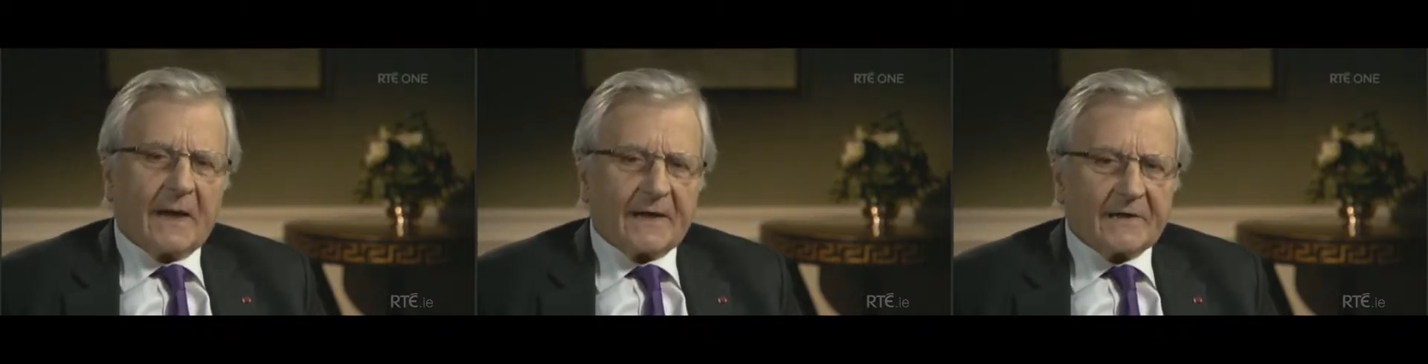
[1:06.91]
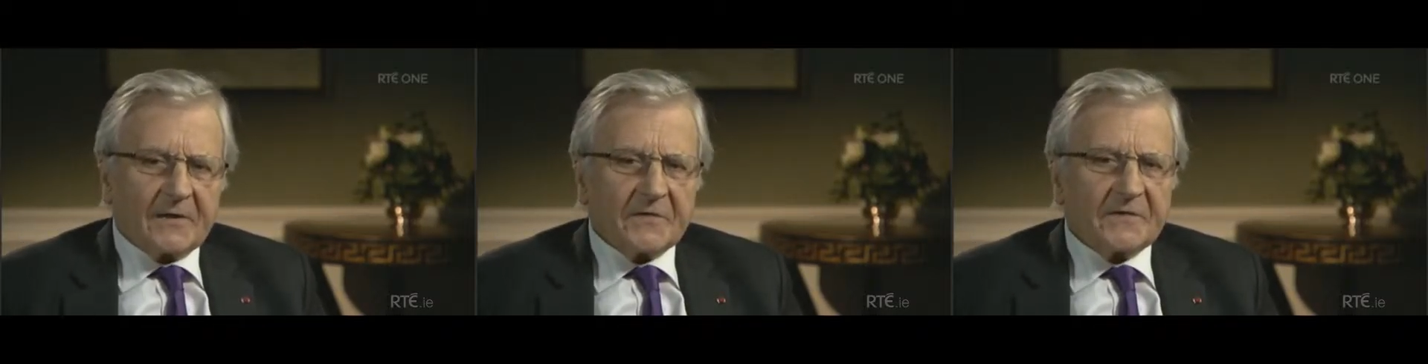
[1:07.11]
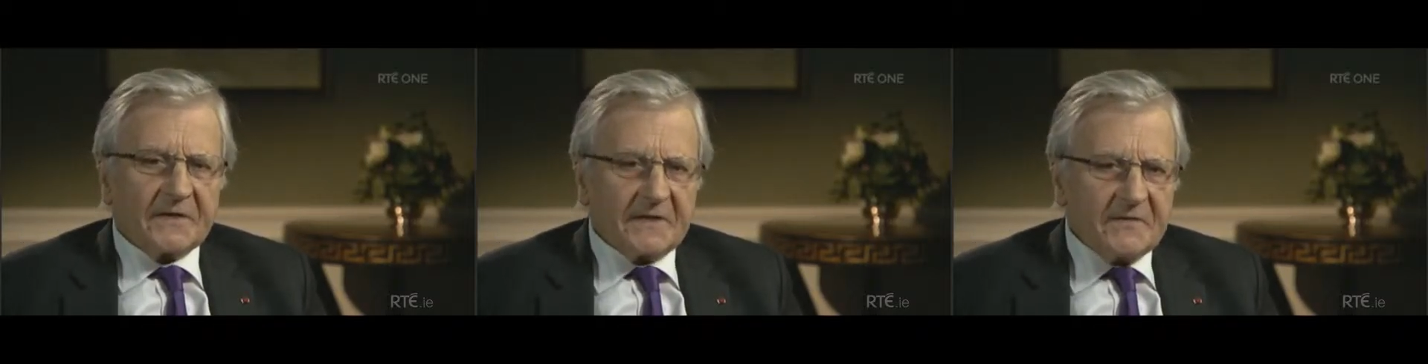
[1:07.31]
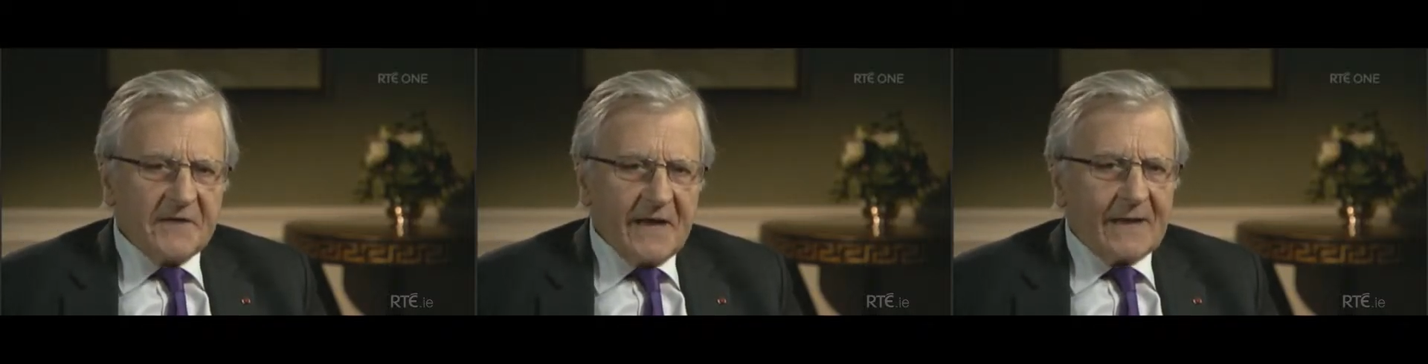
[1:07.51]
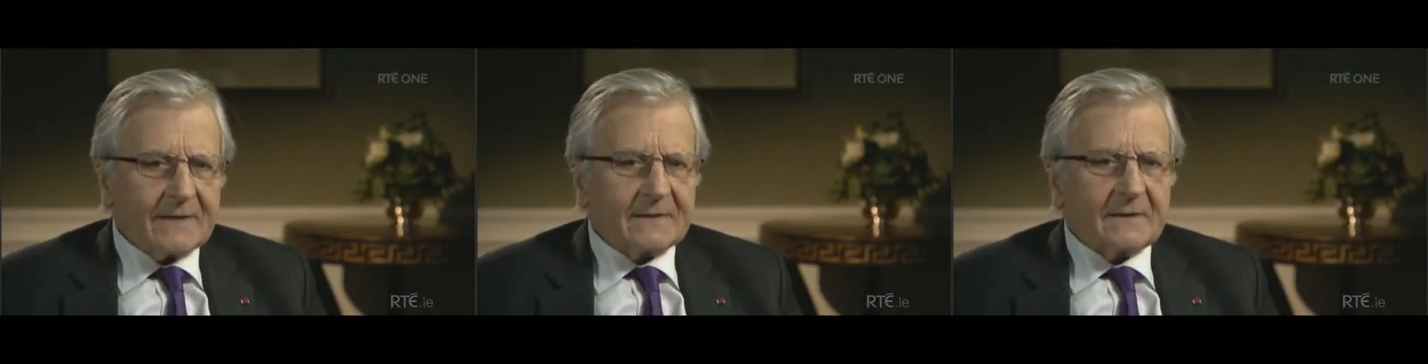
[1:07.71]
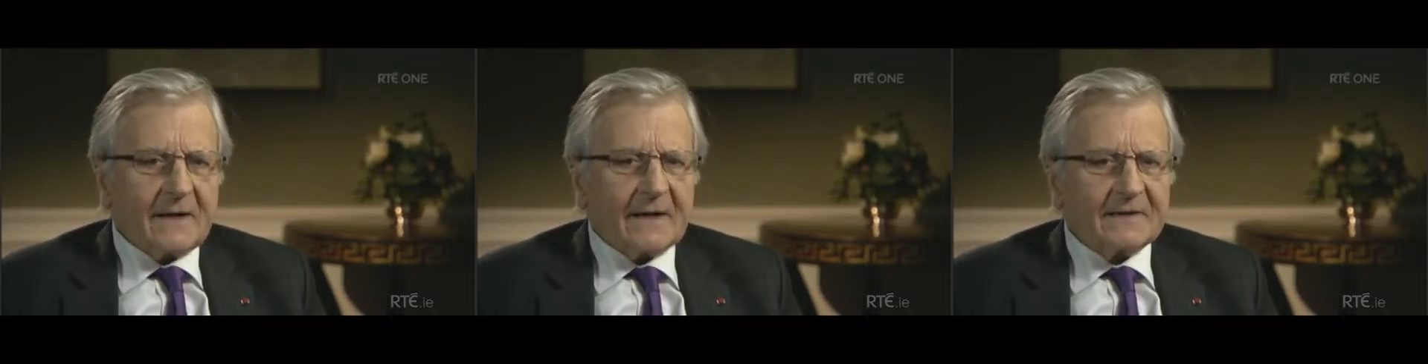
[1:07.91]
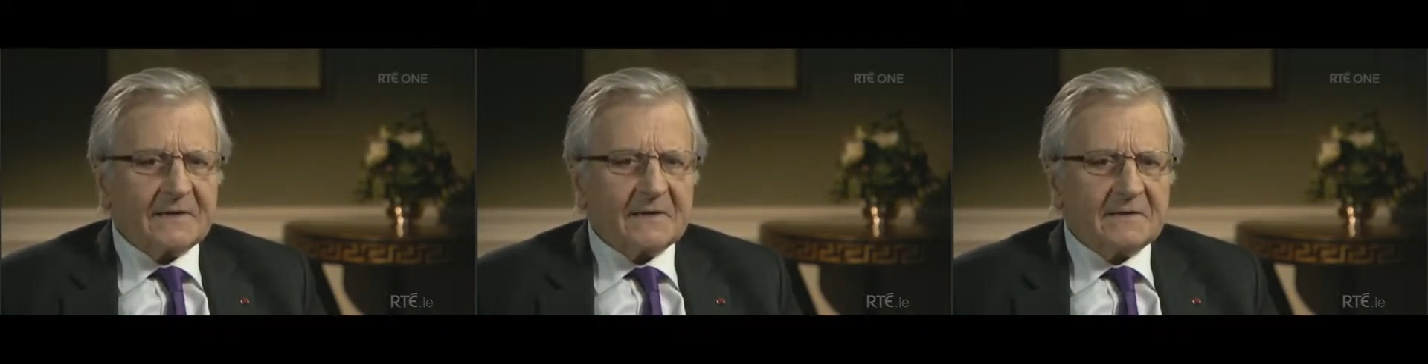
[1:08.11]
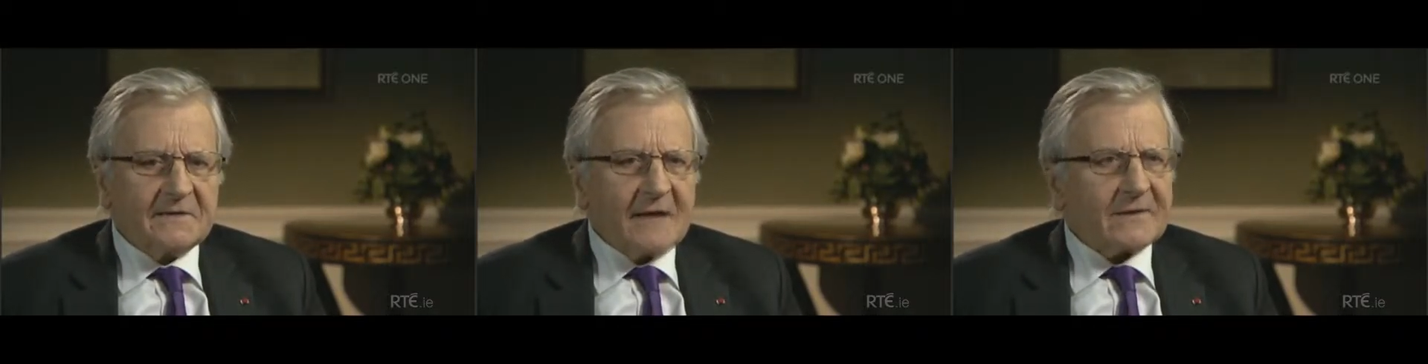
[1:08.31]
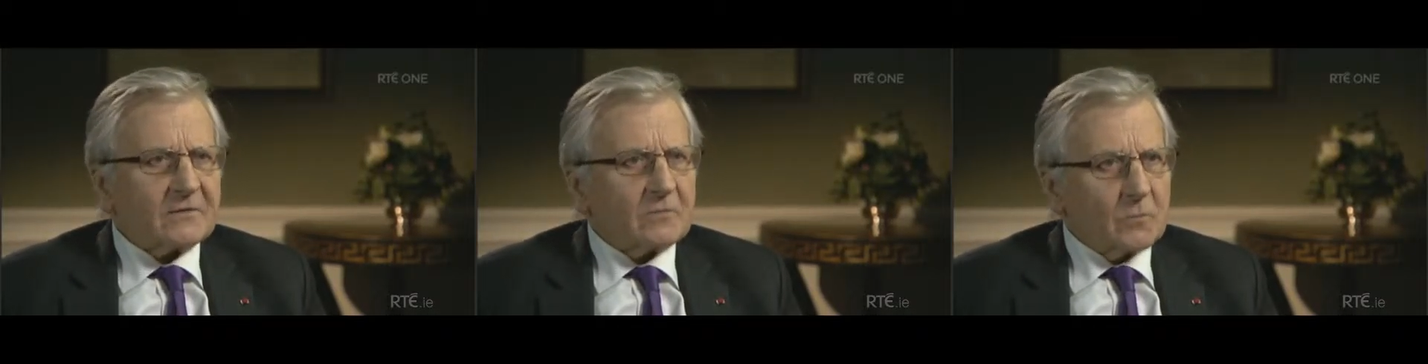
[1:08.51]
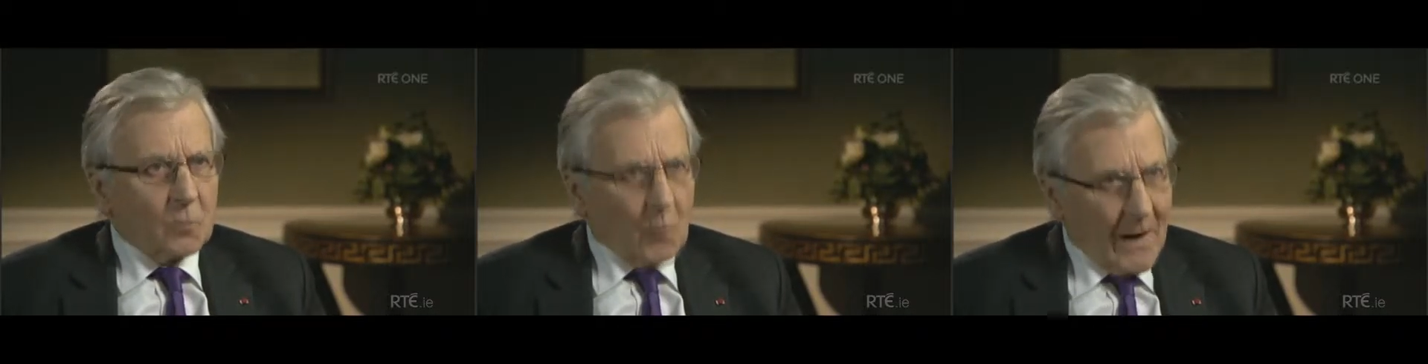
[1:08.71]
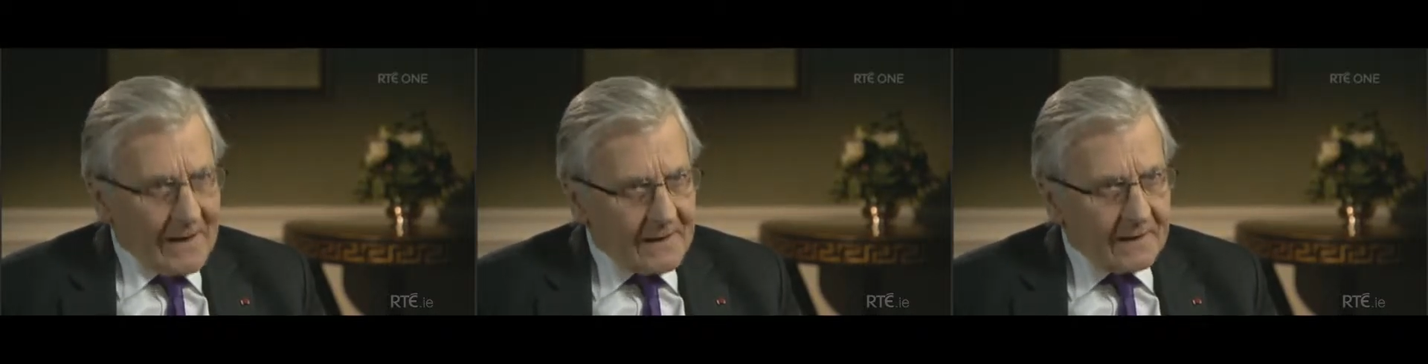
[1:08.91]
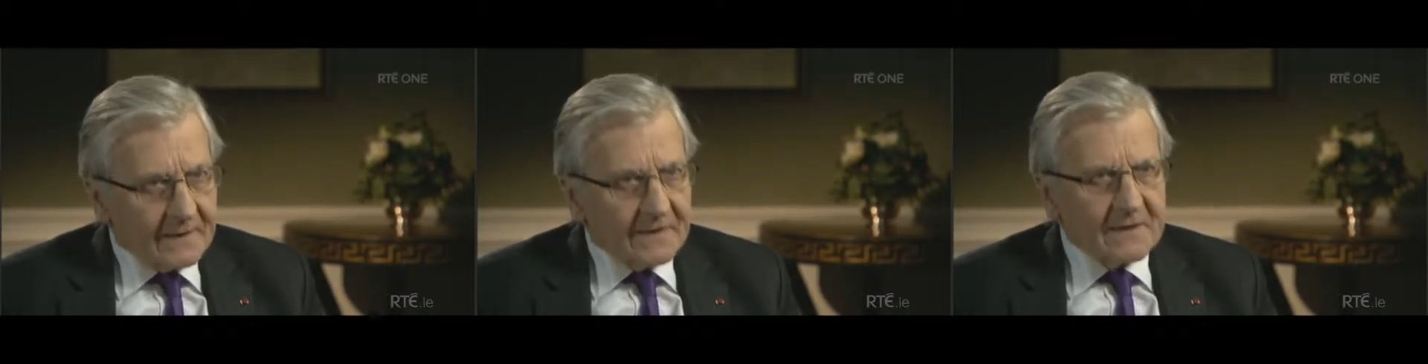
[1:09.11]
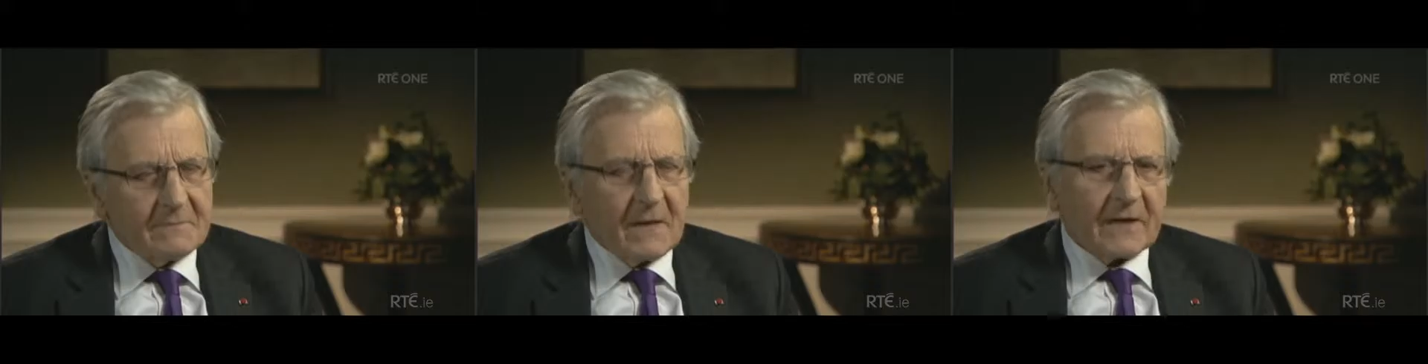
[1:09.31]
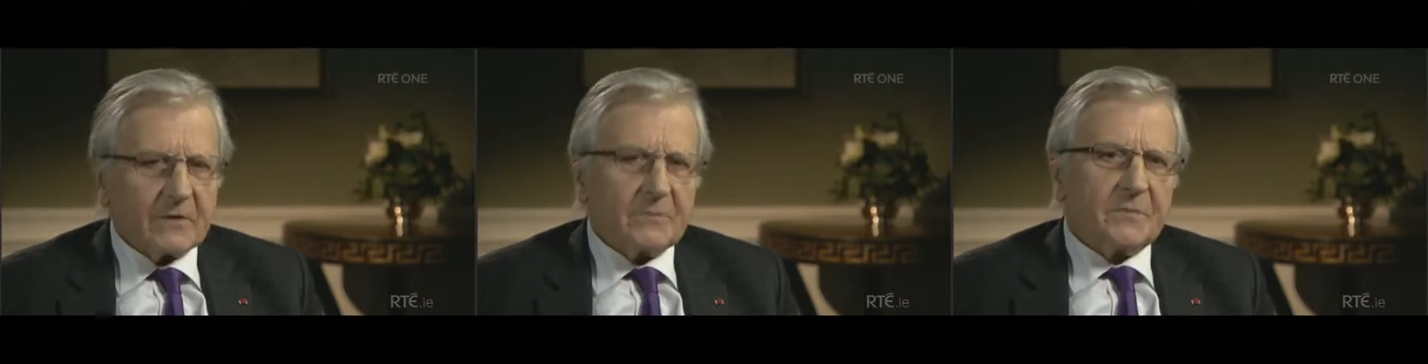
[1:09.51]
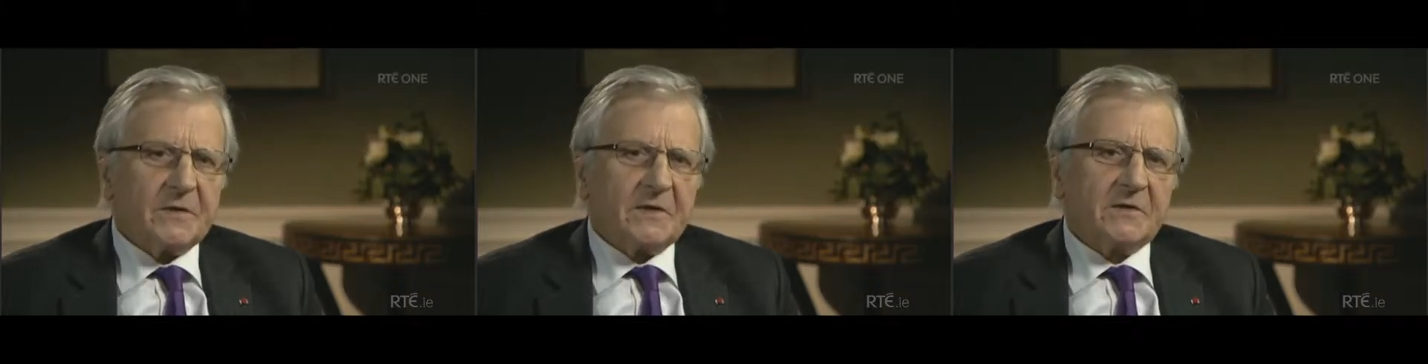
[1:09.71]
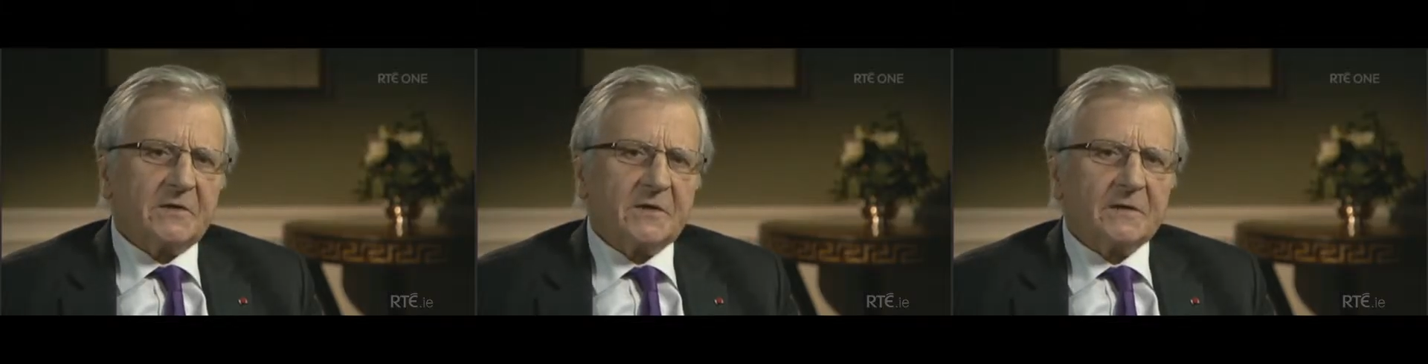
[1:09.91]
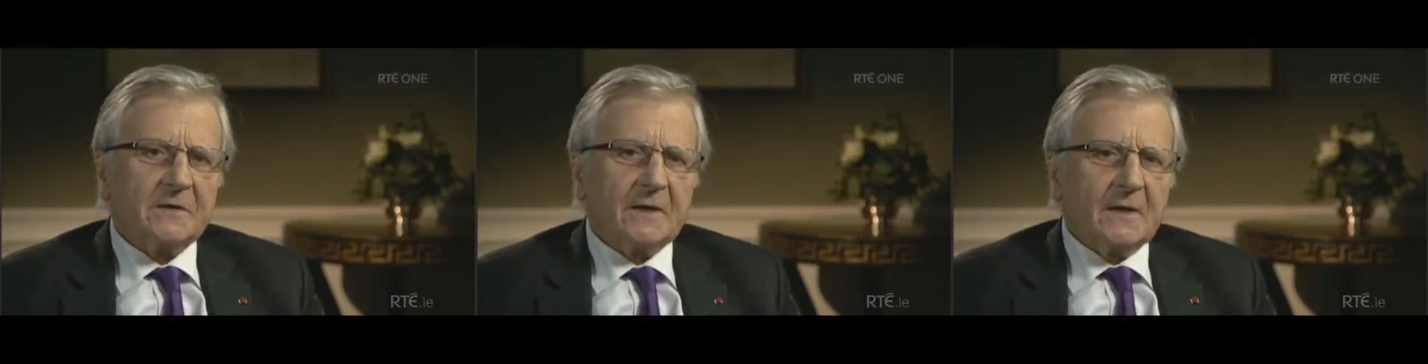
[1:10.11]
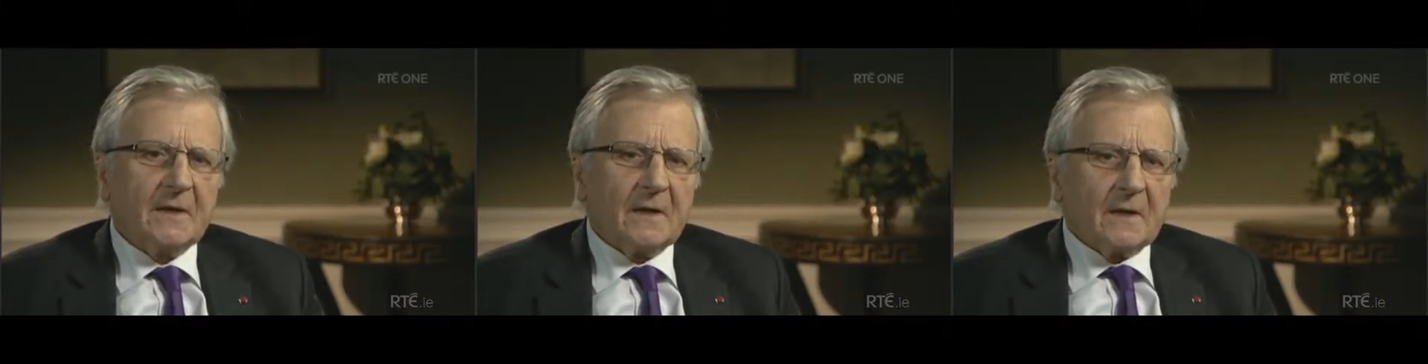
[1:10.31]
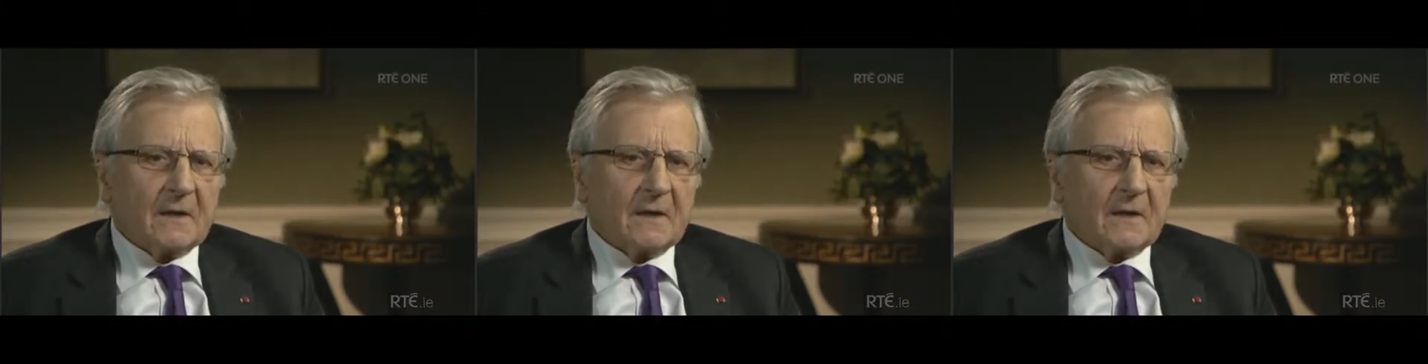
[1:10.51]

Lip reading: Ireland did that, and did that well, in my opinion.